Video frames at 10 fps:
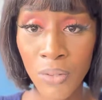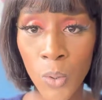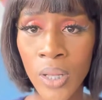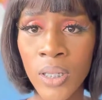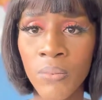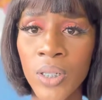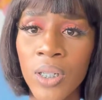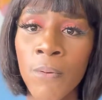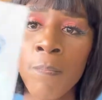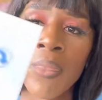to oil this
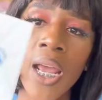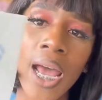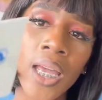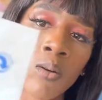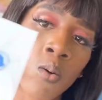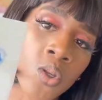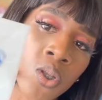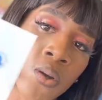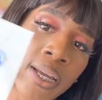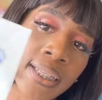machine. And
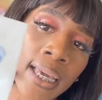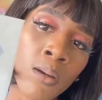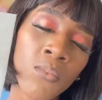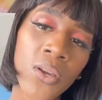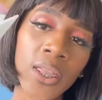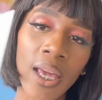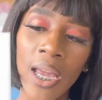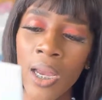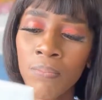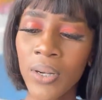also, it came with
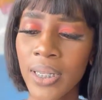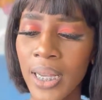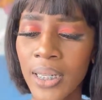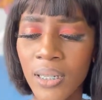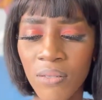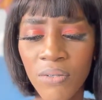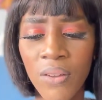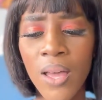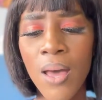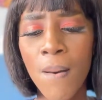a protective
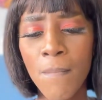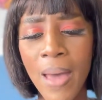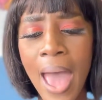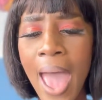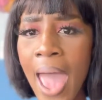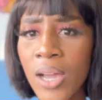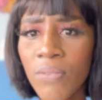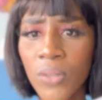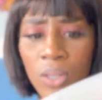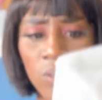bag
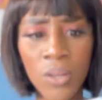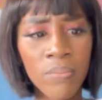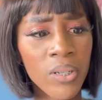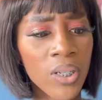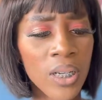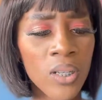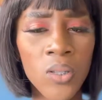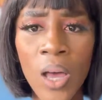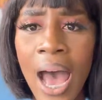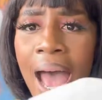for the sewing machine,
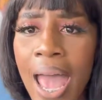so I